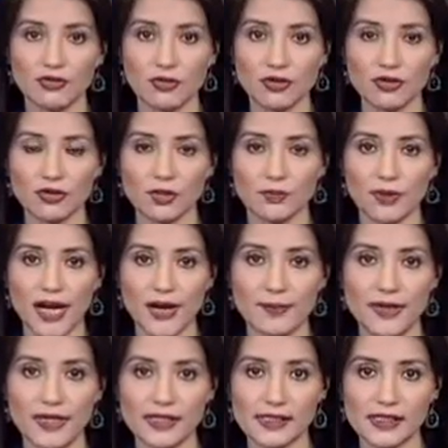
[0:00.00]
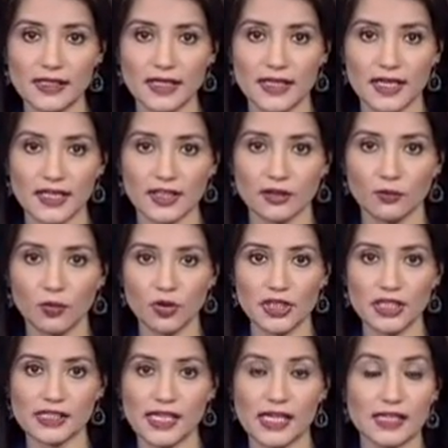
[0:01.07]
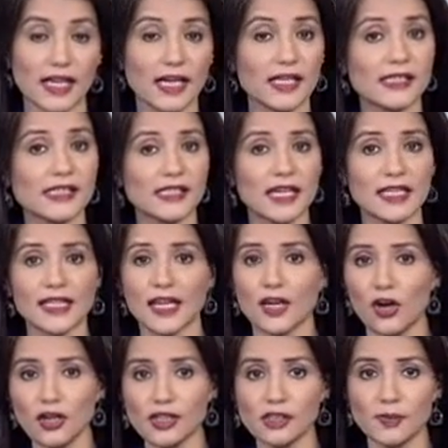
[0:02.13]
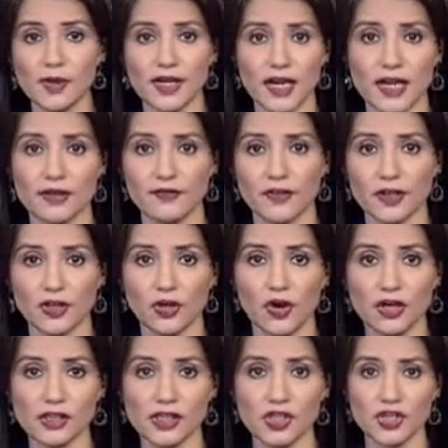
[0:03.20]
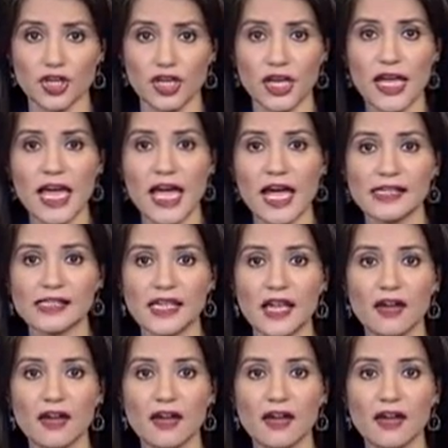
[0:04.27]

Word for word: wrote to the Prime Minister Narendra Modi saying that his state cannot spare any further oxygen as they